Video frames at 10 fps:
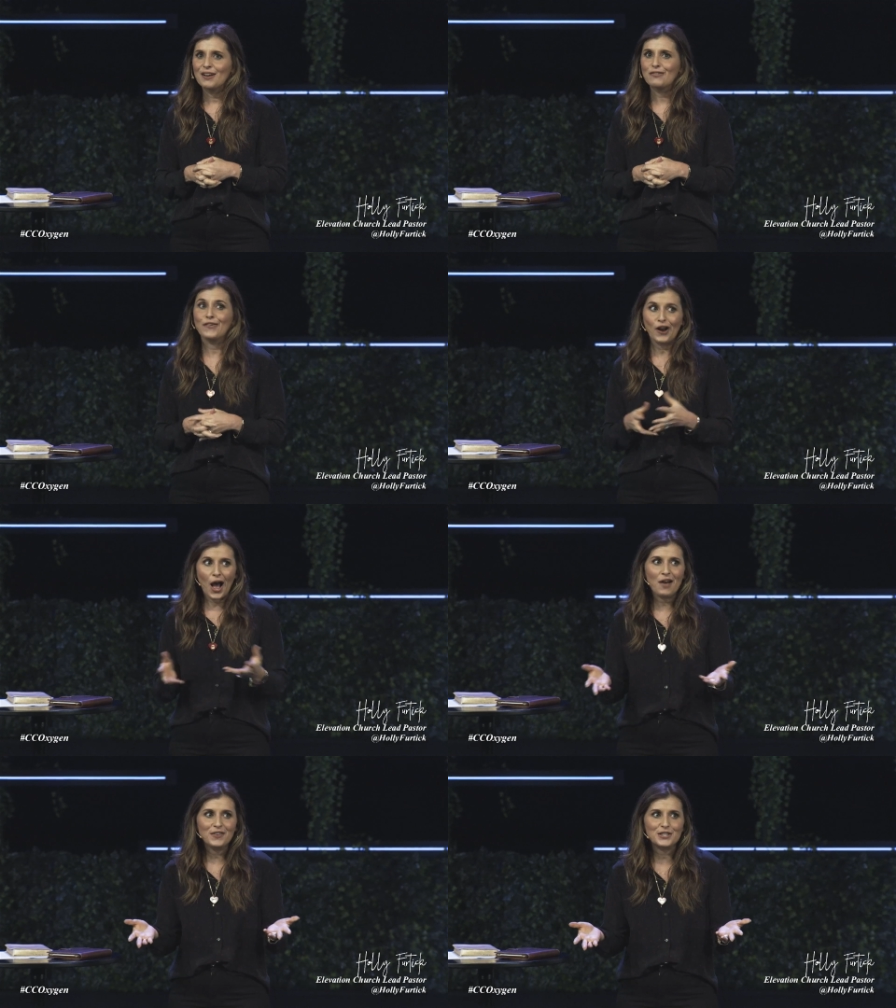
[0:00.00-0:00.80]
For
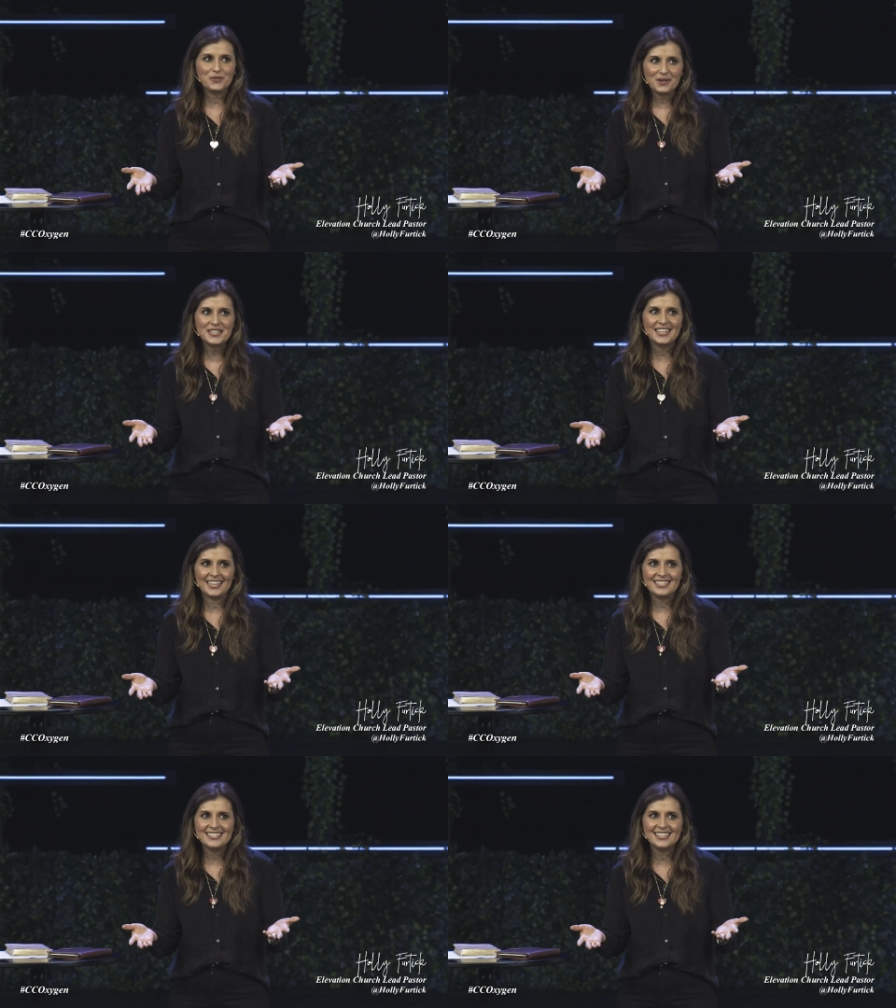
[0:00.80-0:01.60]
obvious
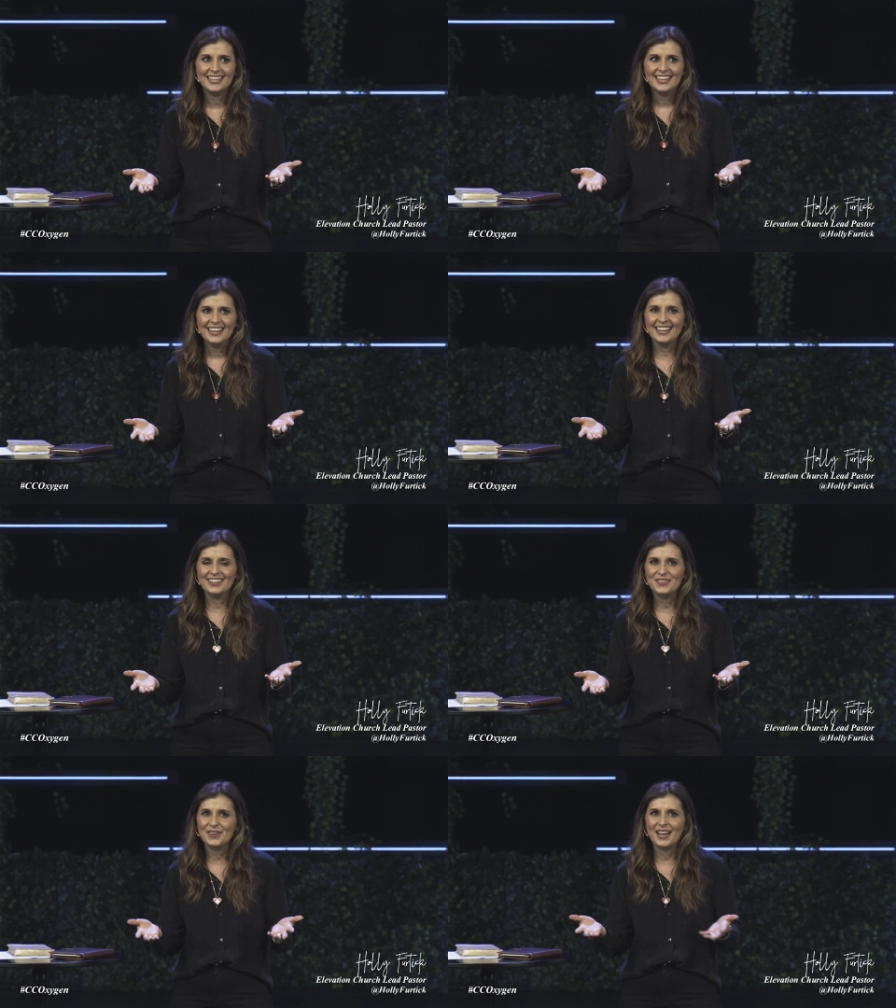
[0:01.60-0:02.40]
reasons,
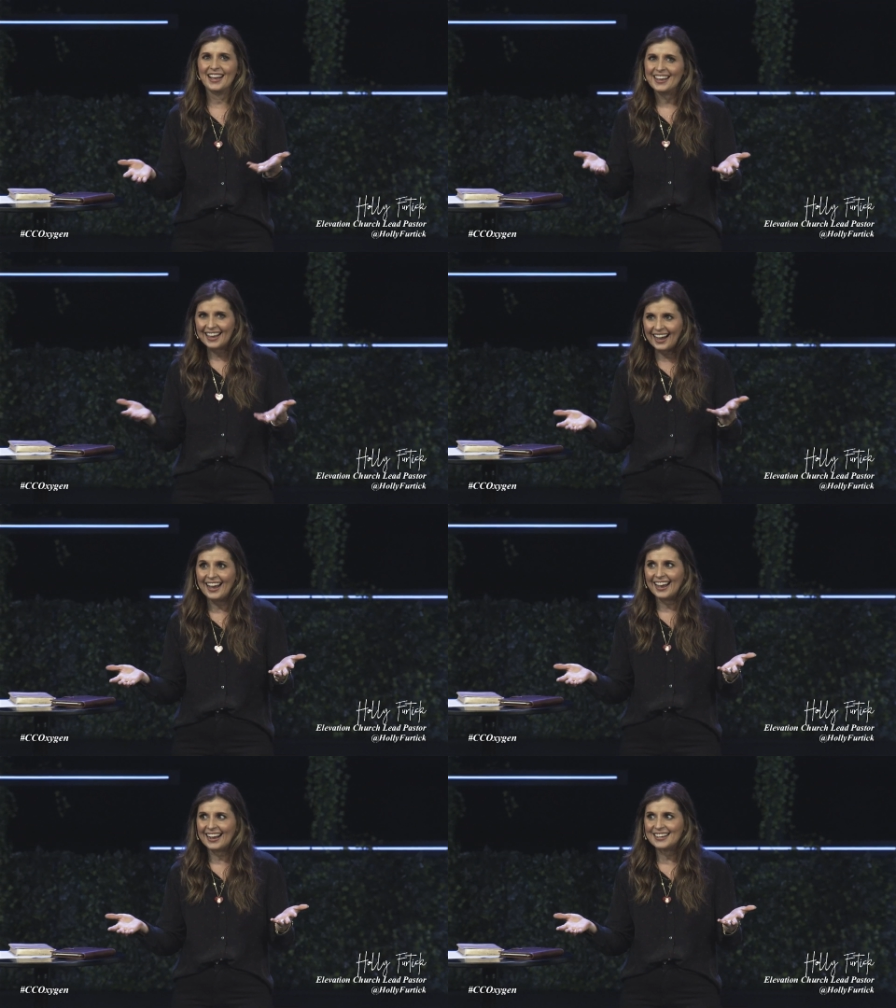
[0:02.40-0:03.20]

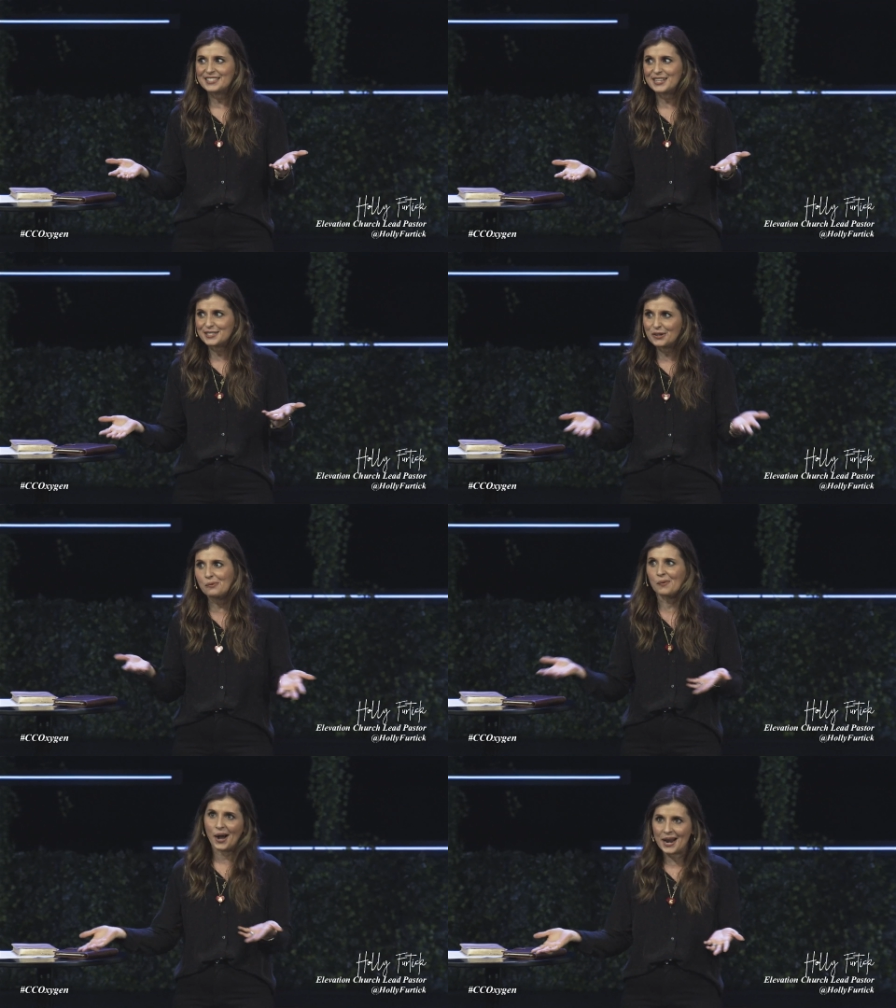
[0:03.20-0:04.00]
because I
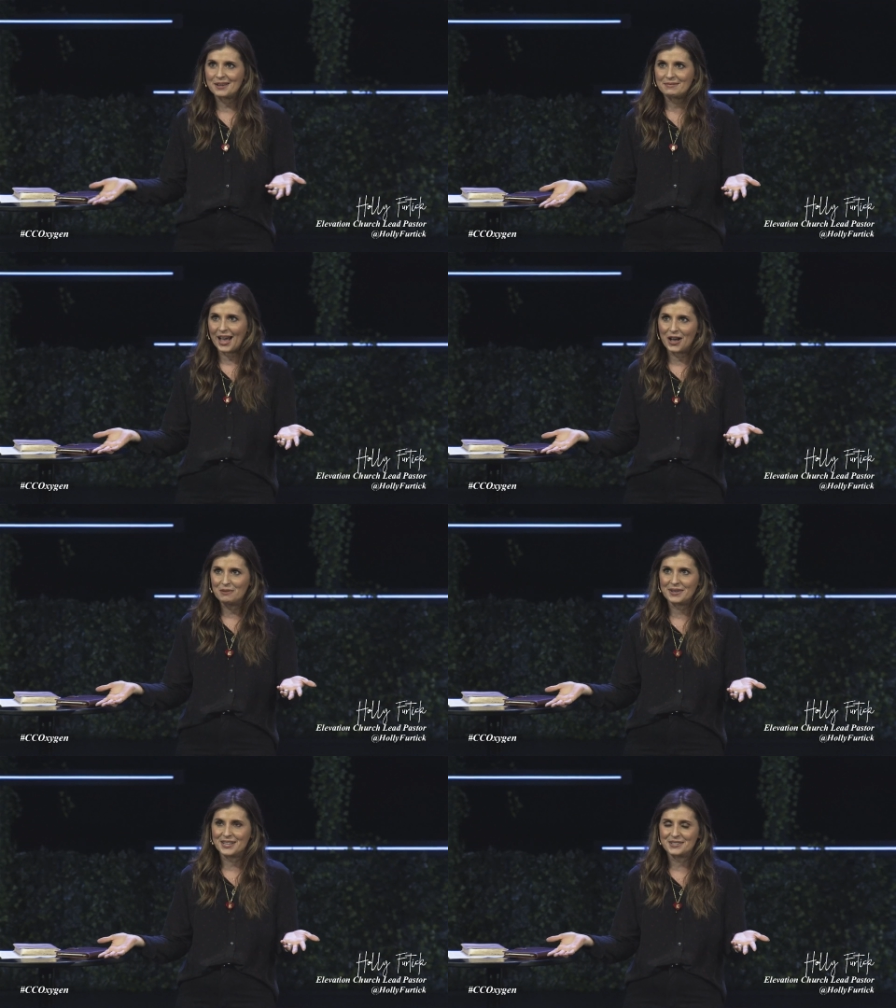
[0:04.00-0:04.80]
still want him to
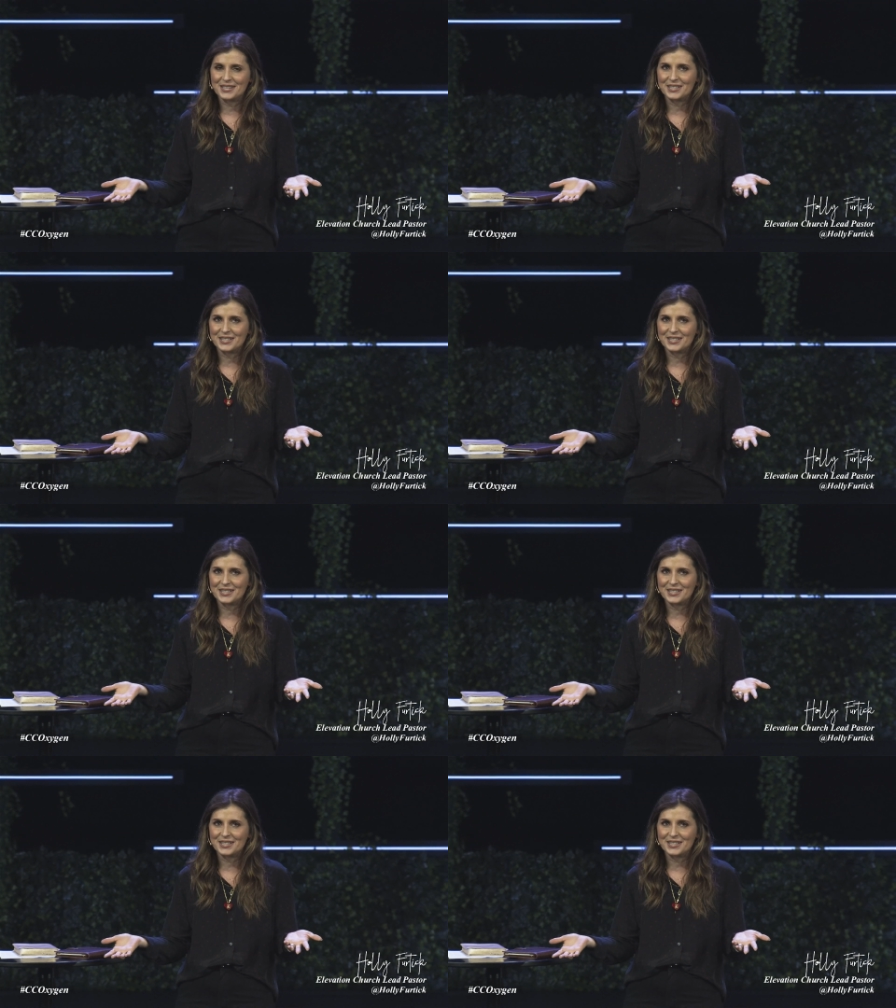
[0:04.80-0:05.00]
help me do the